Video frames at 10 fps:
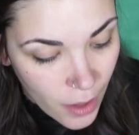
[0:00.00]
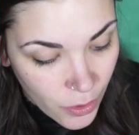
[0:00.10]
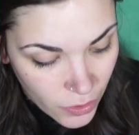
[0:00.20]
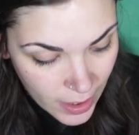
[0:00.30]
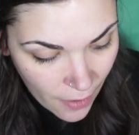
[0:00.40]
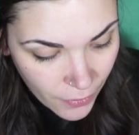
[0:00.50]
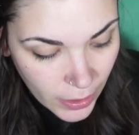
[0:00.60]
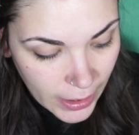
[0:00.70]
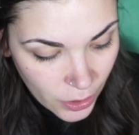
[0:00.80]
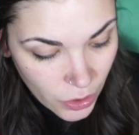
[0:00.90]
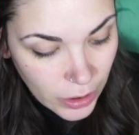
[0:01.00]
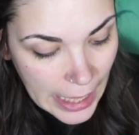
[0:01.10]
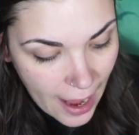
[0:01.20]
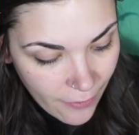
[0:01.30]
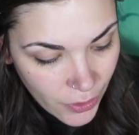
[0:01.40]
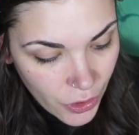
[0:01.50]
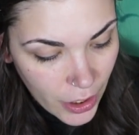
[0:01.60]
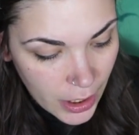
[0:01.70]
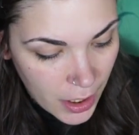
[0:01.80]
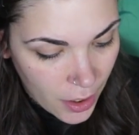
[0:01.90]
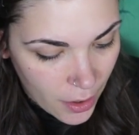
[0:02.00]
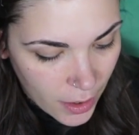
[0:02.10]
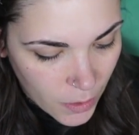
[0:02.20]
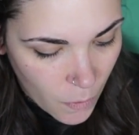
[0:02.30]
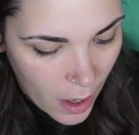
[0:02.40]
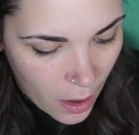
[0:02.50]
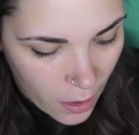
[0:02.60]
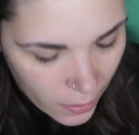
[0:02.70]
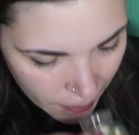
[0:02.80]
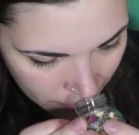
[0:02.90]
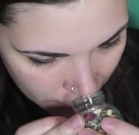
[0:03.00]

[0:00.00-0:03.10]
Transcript: There's definitely, there's lavender in here as well.